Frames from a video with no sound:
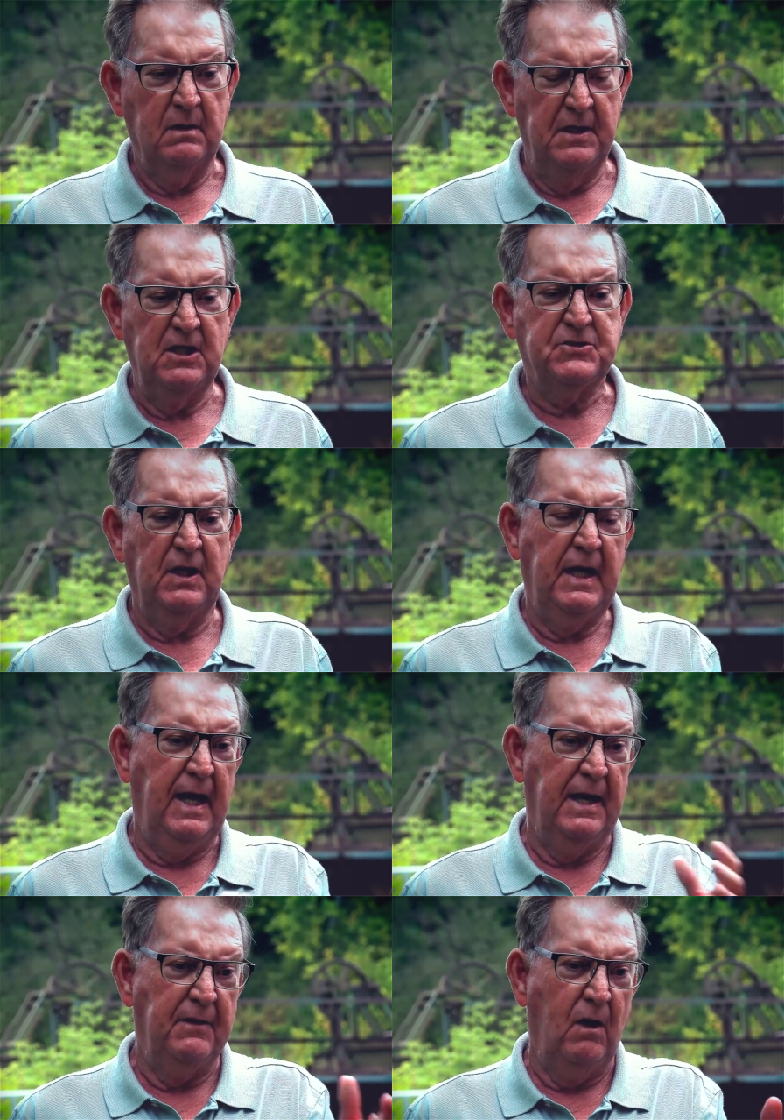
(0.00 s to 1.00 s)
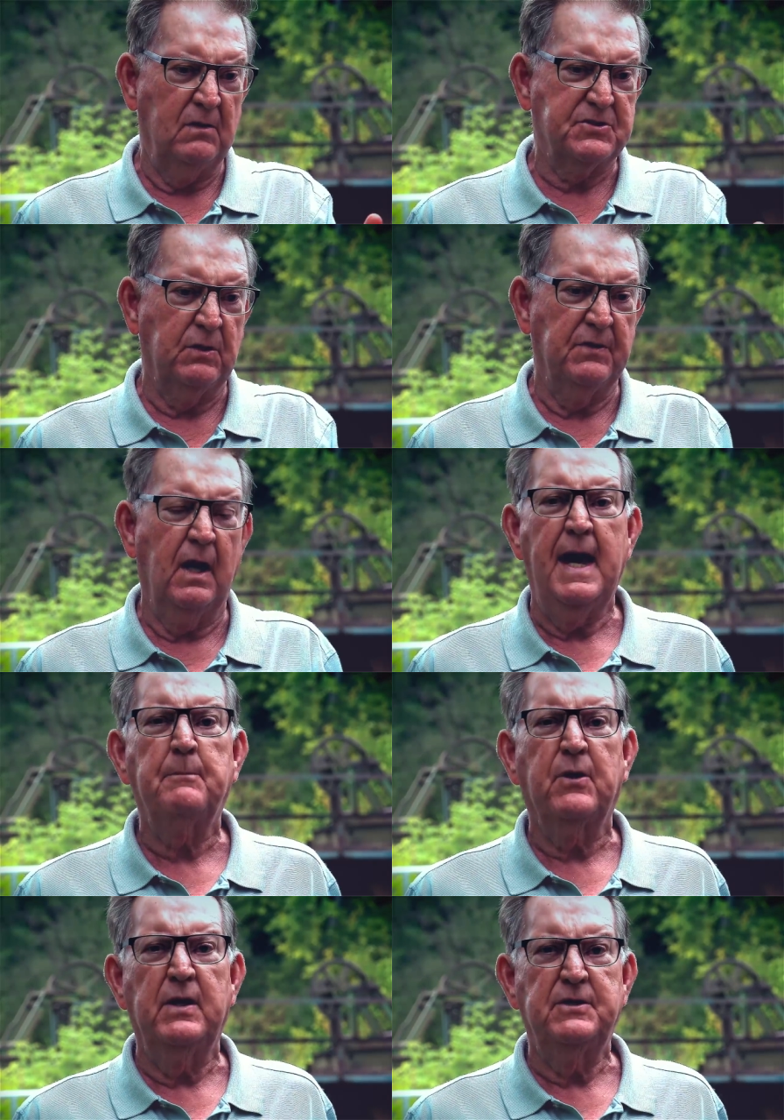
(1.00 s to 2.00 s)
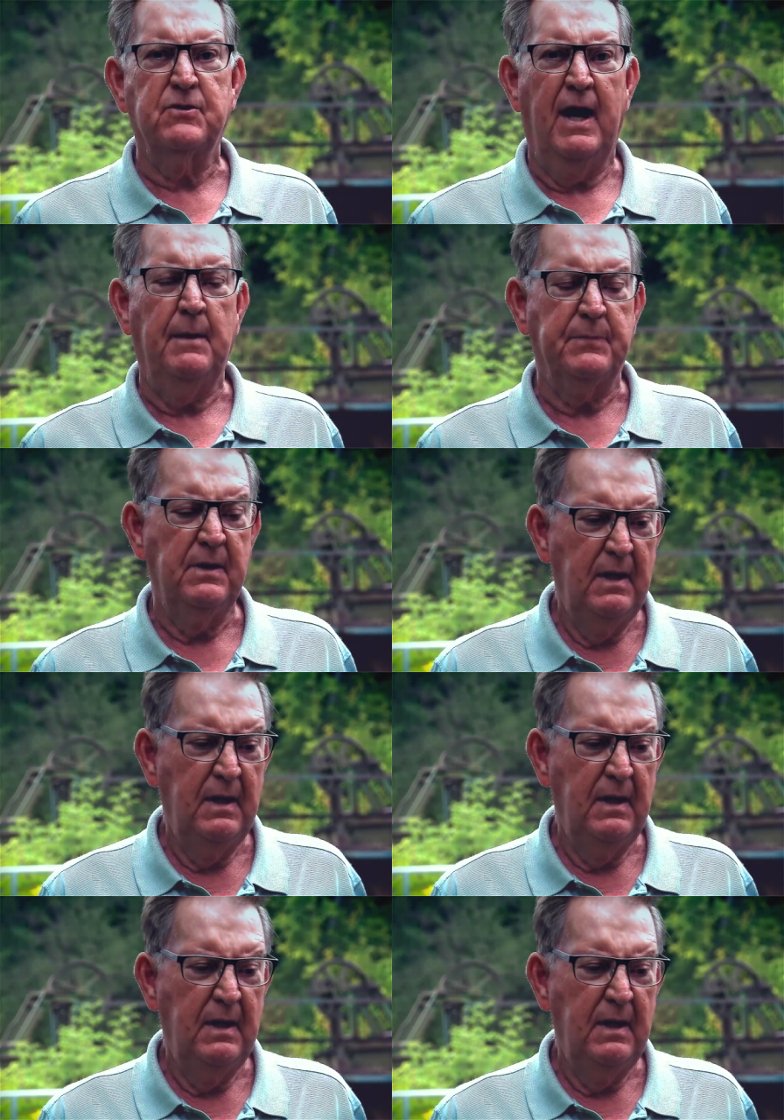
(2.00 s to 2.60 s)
initially and also the lamprey trap,